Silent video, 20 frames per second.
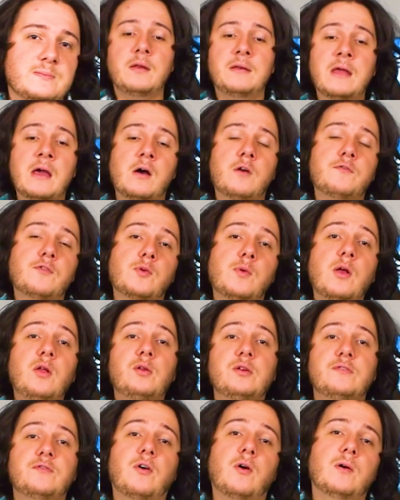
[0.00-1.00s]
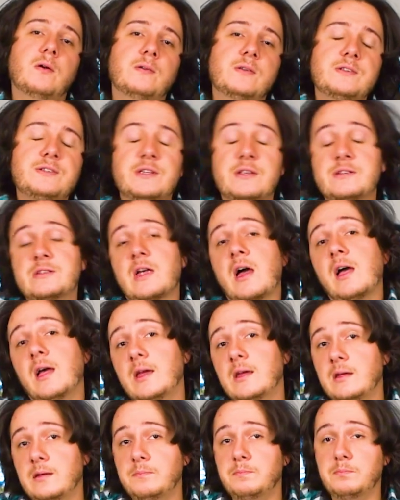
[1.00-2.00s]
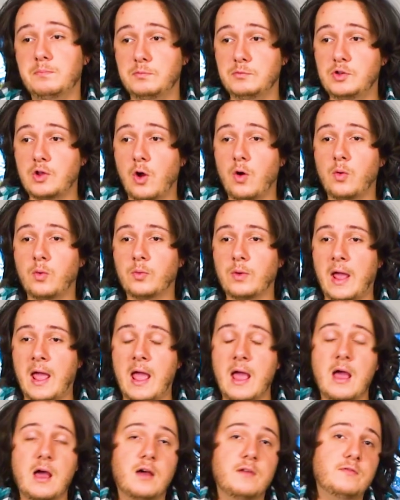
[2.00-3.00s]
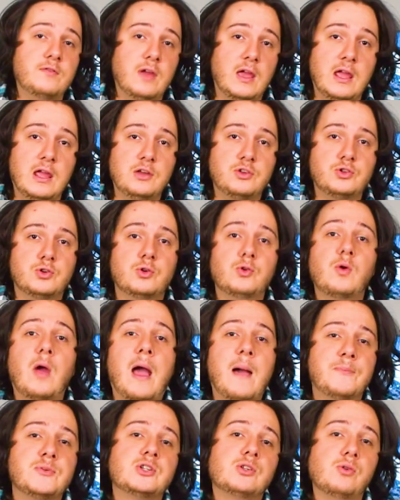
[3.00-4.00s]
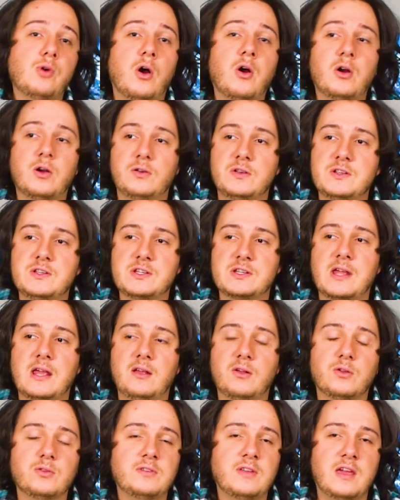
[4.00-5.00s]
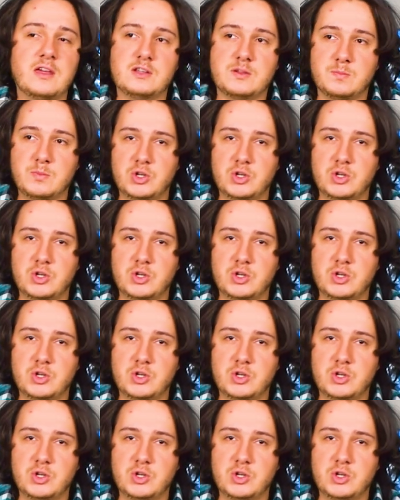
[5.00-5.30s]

Now, for relative hardness, since I don't have a true absolute hardness scale test